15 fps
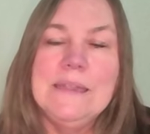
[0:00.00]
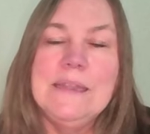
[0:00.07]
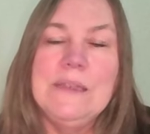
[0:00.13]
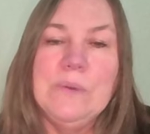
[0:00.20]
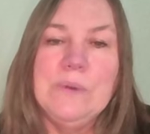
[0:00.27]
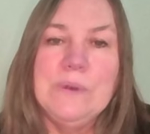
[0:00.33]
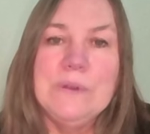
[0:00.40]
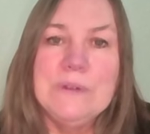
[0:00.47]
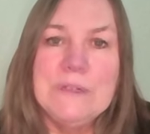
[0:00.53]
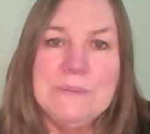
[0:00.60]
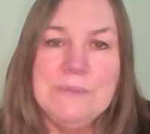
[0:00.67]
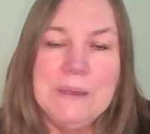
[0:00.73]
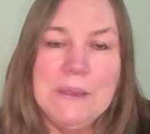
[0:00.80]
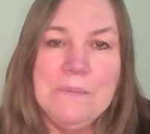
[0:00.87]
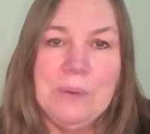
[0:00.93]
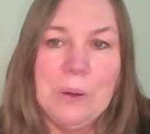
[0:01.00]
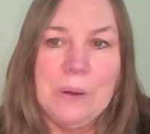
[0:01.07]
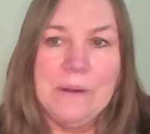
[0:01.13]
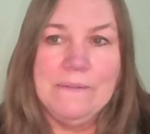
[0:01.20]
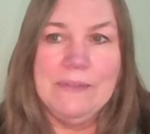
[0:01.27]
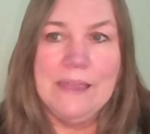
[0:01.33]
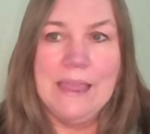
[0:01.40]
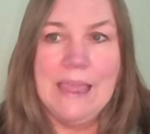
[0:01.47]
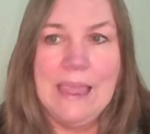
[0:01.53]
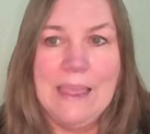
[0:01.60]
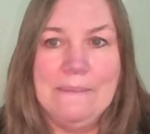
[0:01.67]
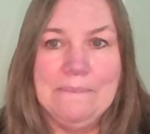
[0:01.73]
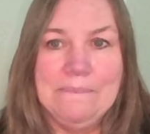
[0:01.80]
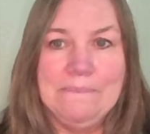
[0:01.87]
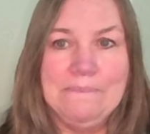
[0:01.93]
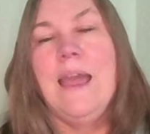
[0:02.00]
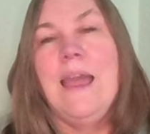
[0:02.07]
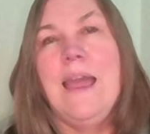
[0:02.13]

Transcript: in order to be a part of the game.